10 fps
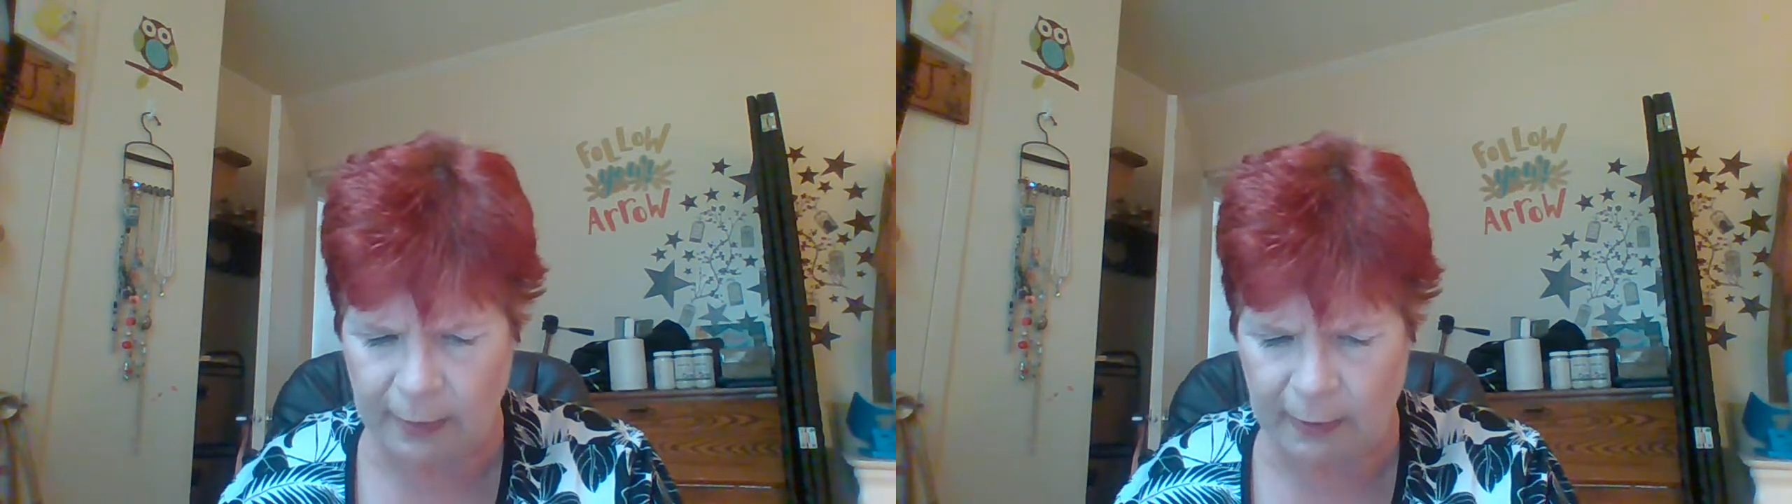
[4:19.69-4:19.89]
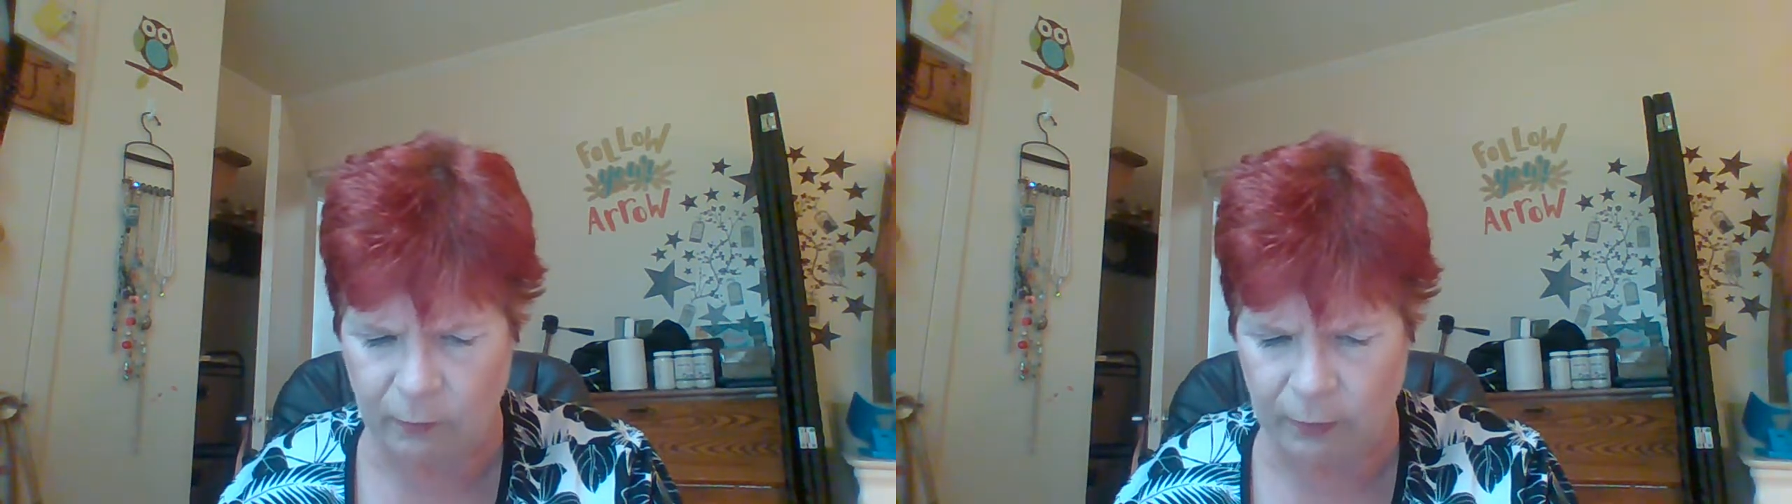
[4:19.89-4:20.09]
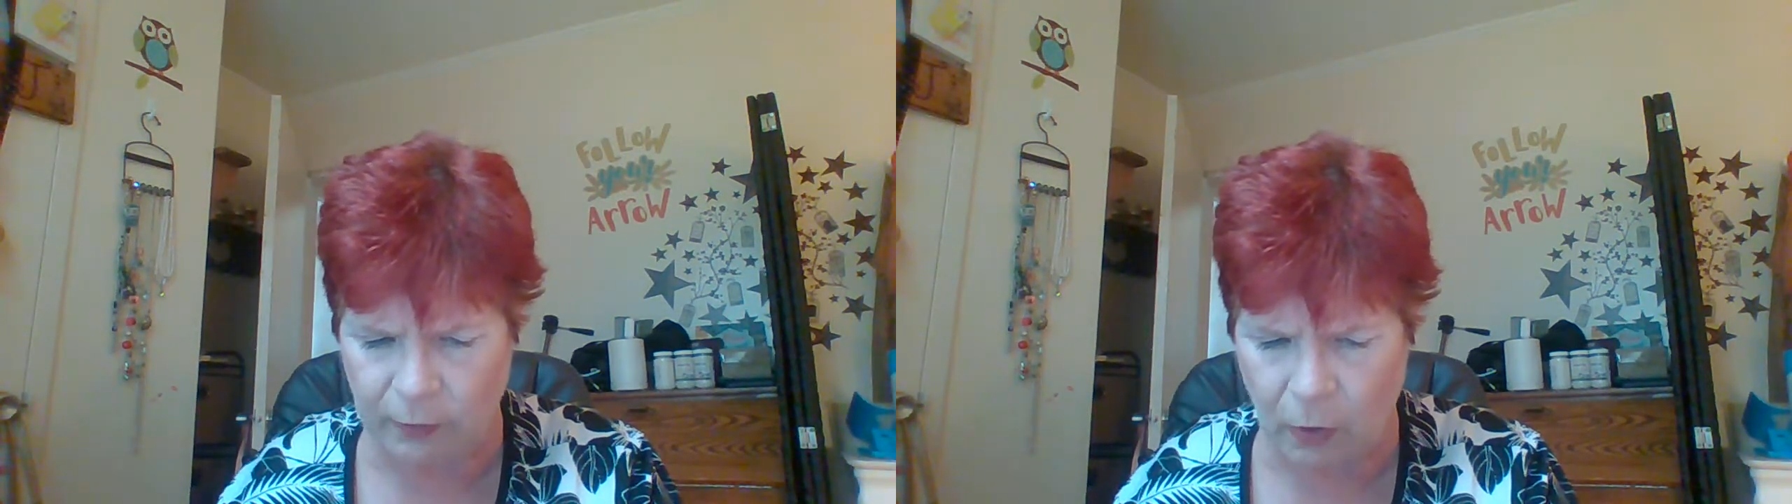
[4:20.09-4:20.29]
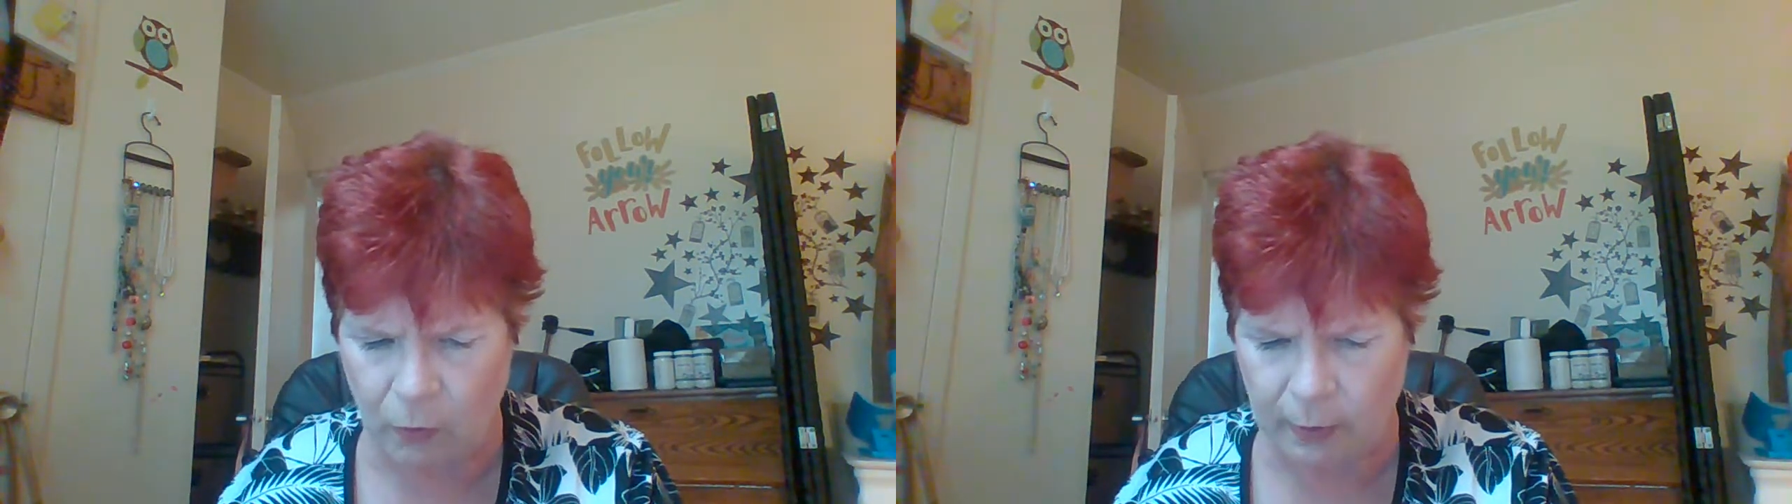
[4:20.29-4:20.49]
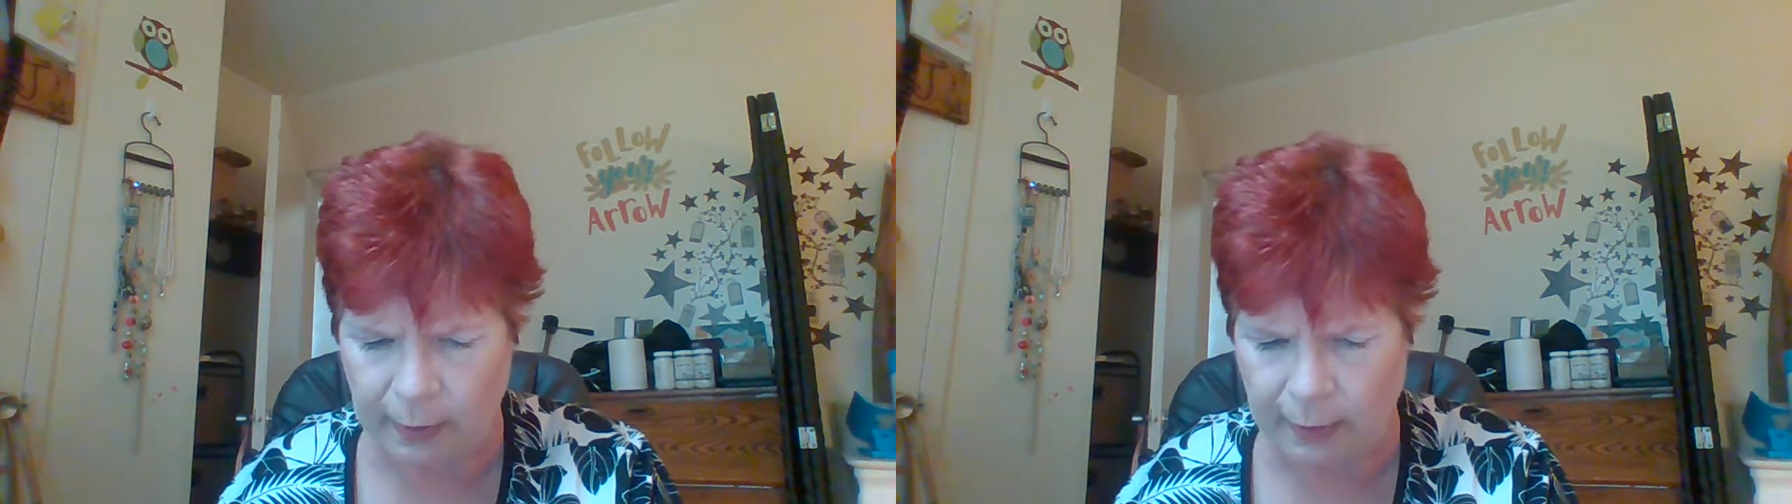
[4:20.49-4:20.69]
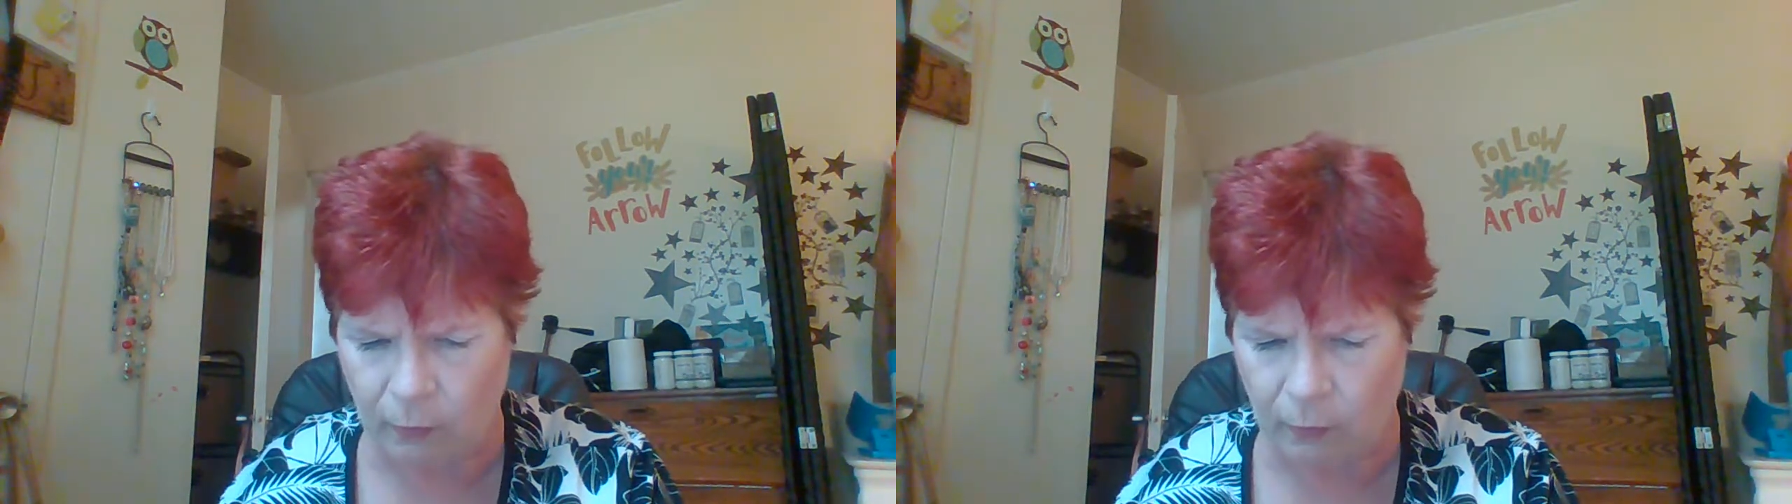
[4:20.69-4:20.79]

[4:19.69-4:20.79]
mint with coconut